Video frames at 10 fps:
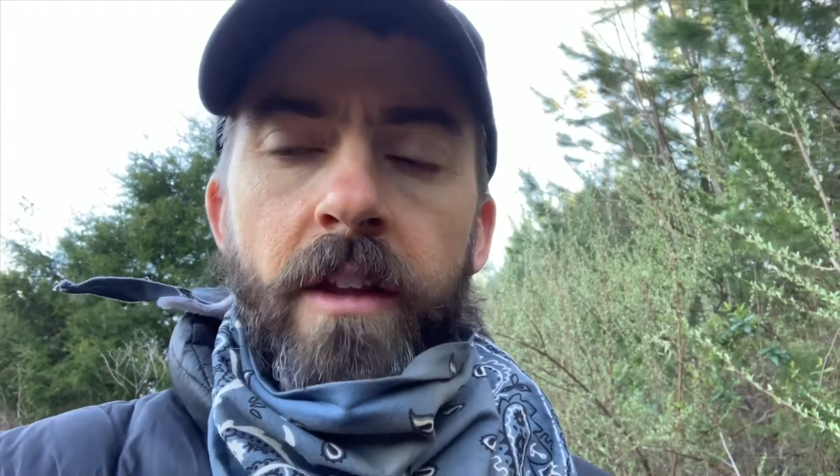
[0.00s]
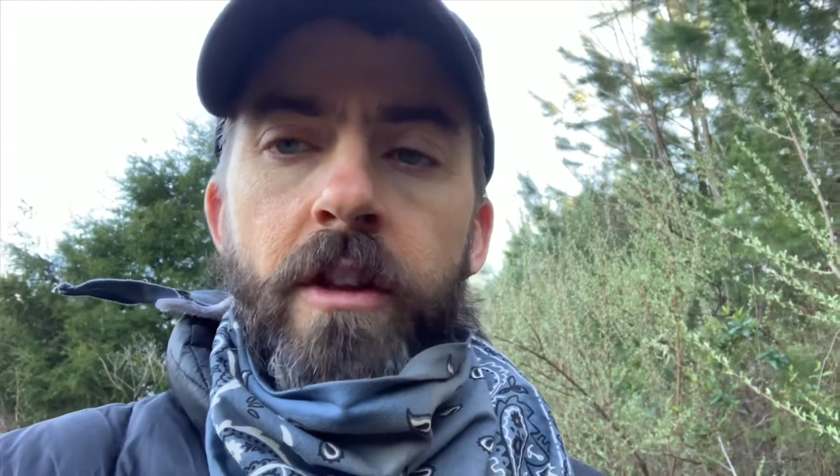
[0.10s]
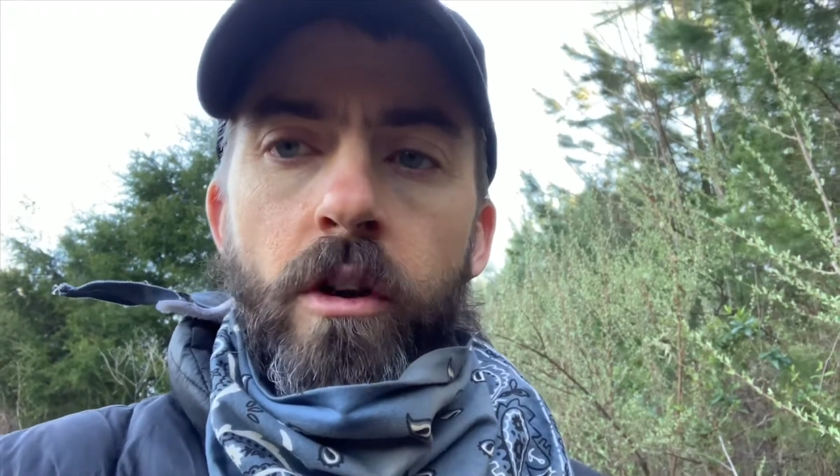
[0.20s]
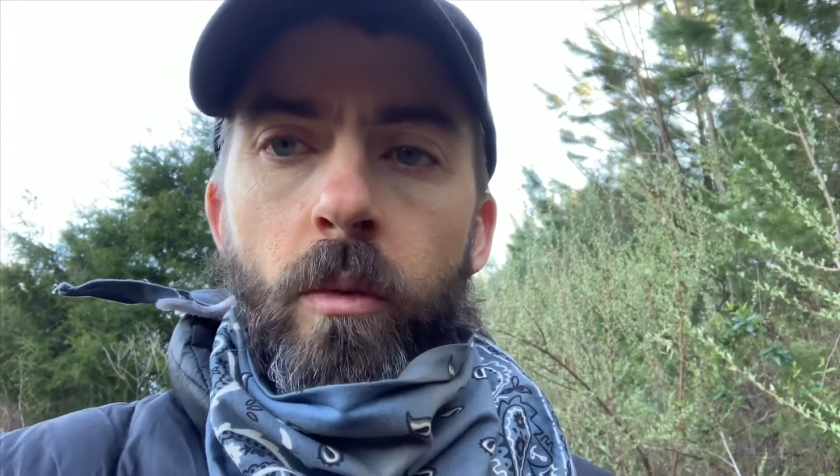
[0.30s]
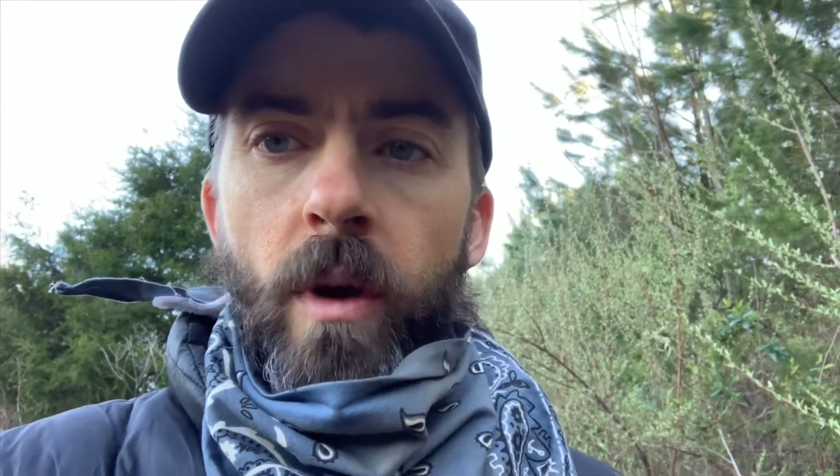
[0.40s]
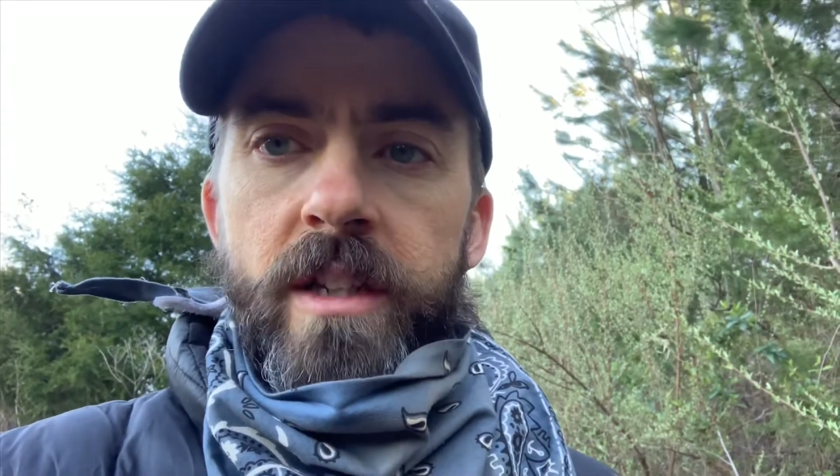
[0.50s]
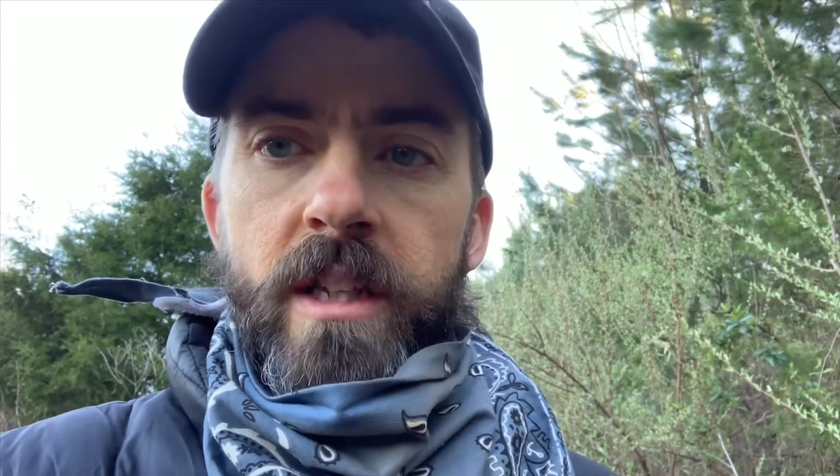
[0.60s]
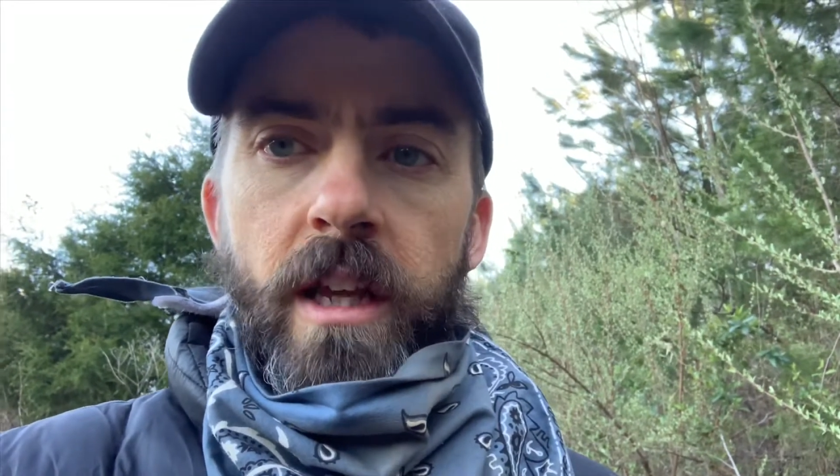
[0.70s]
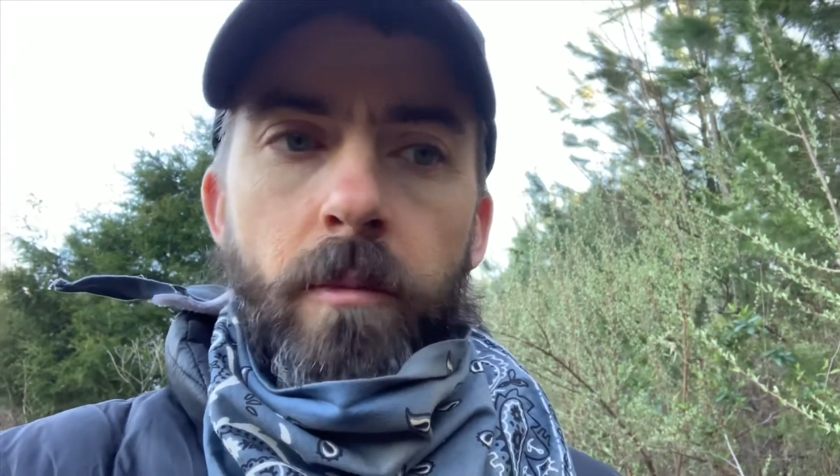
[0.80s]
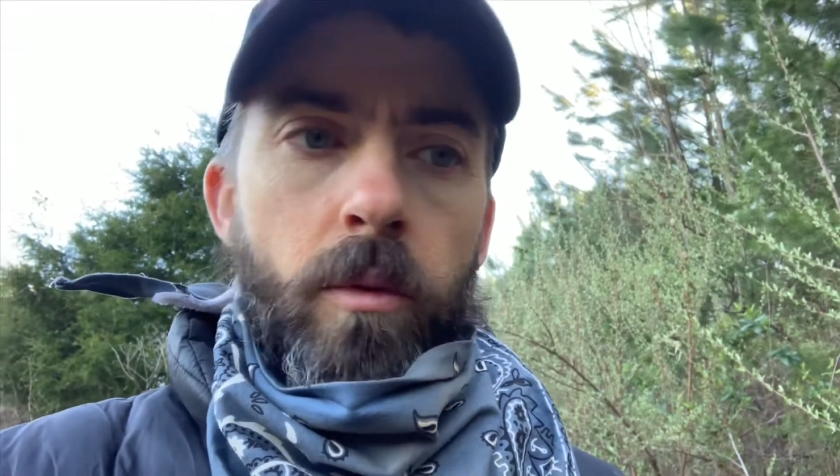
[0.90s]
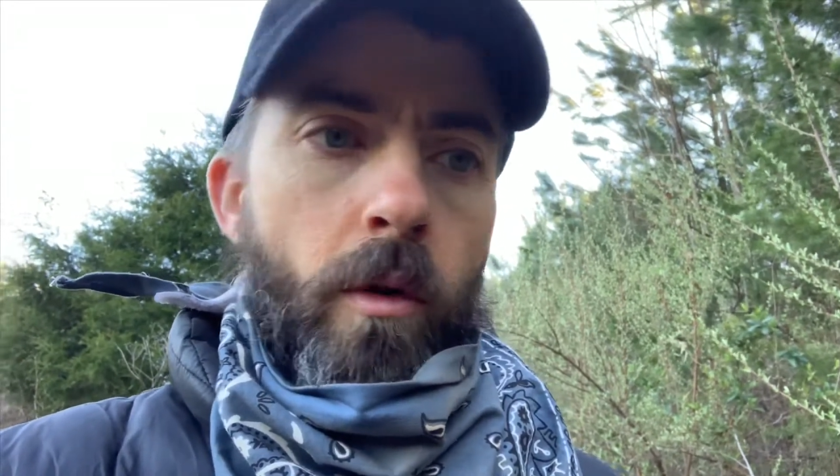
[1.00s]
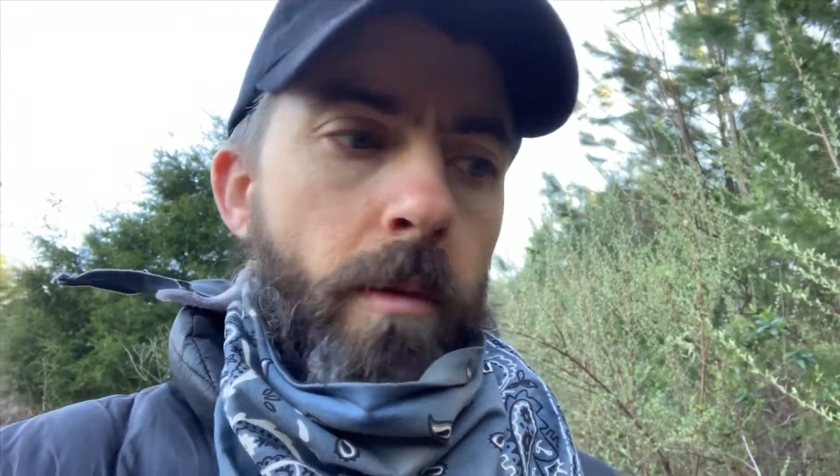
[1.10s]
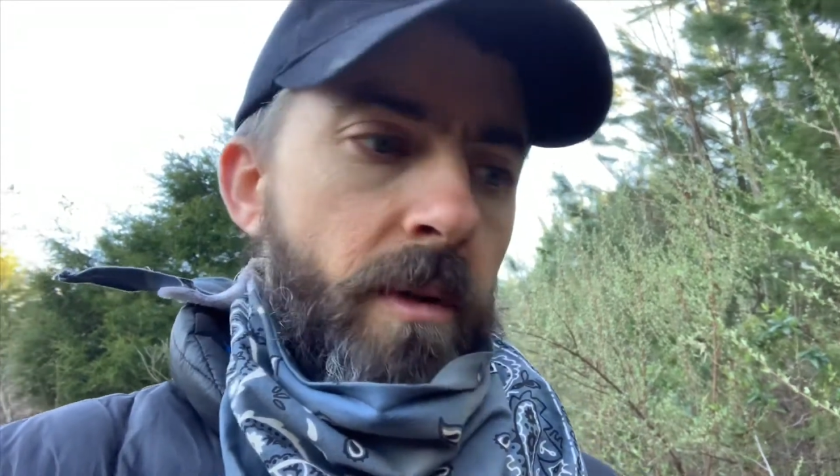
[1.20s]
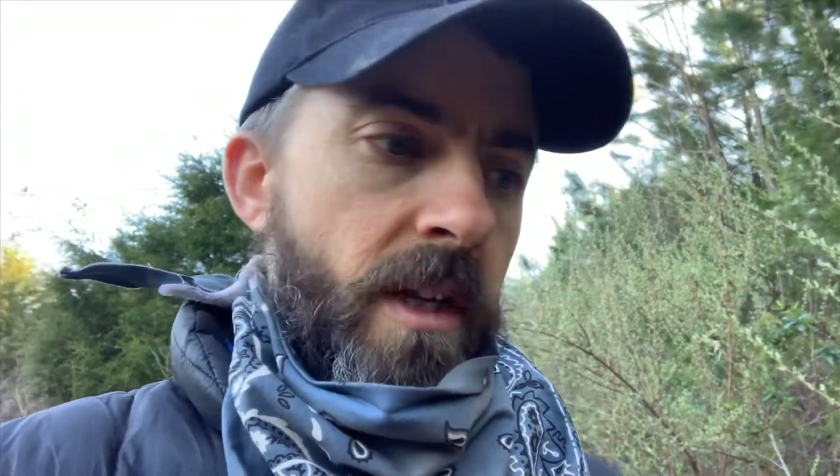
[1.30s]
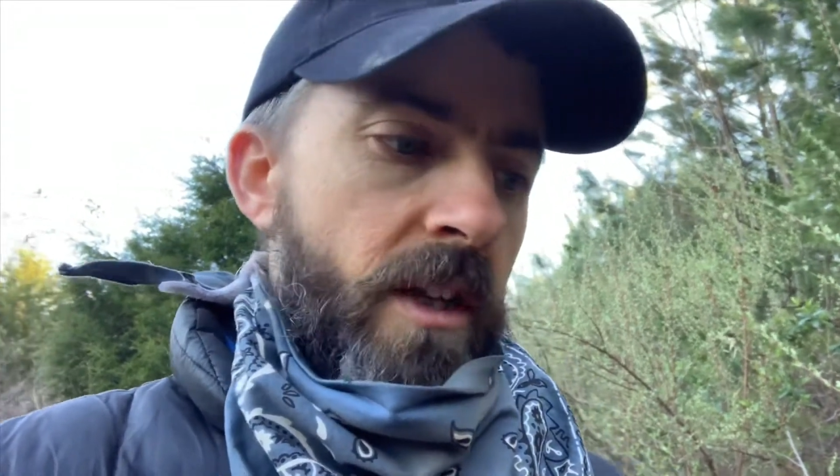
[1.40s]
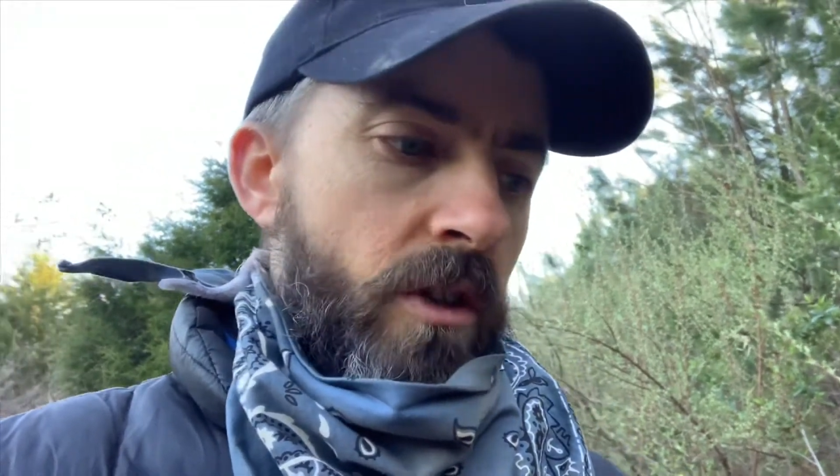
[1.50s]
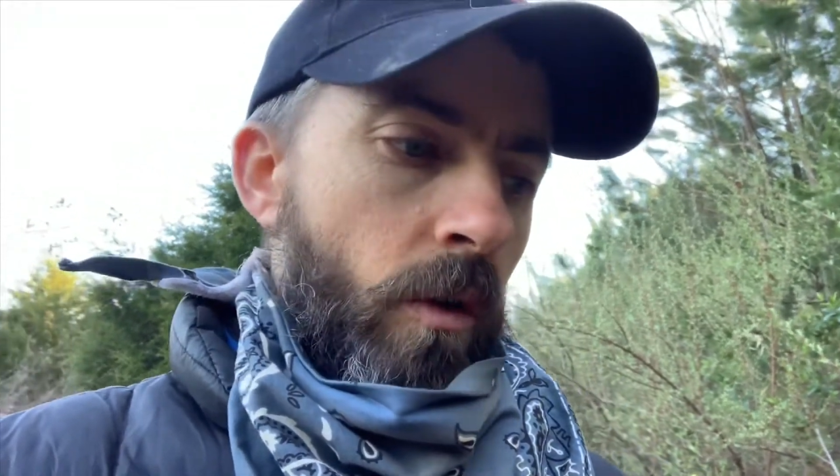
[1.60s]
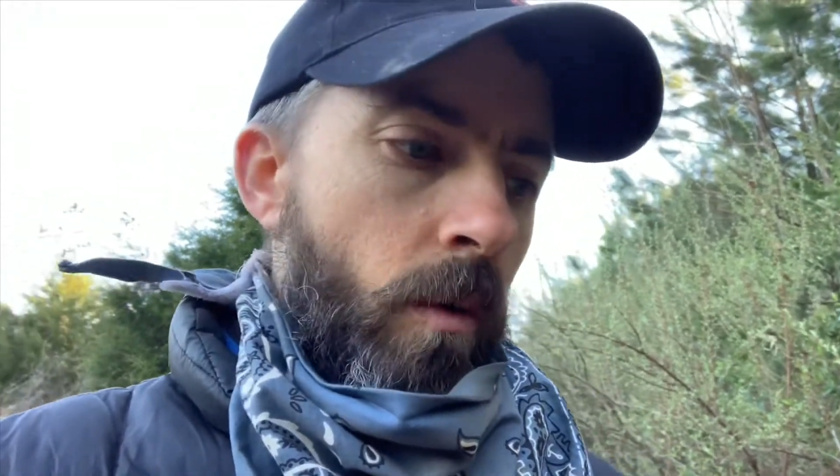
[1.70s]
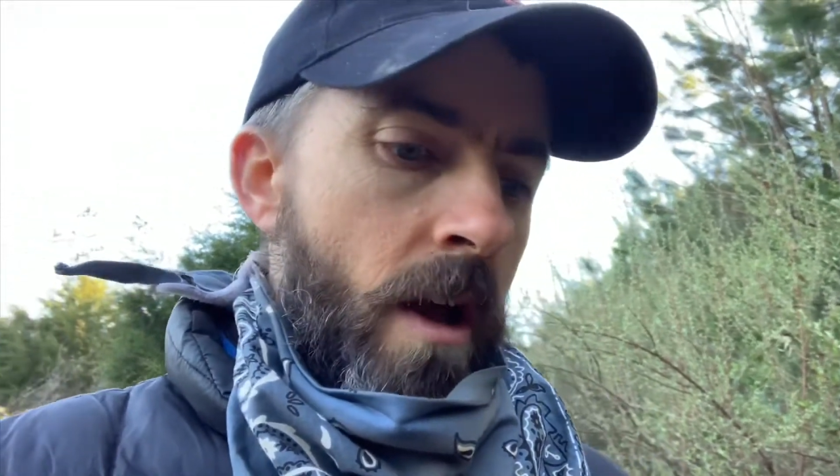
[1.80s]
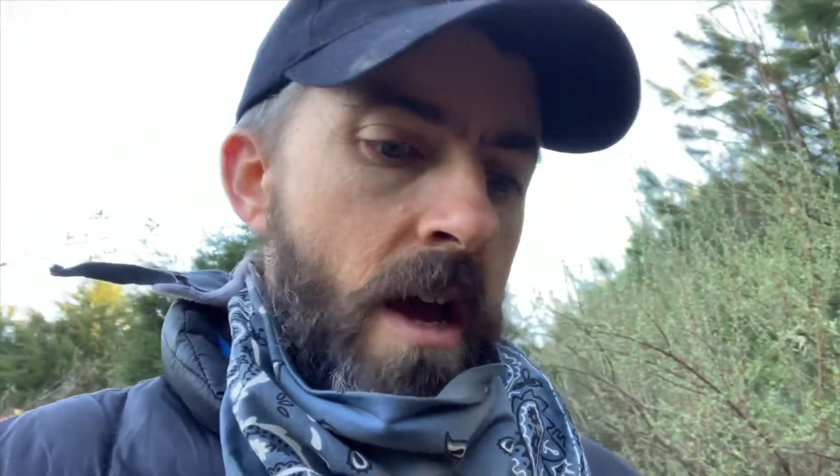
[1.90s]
and then you're wasting employee potential.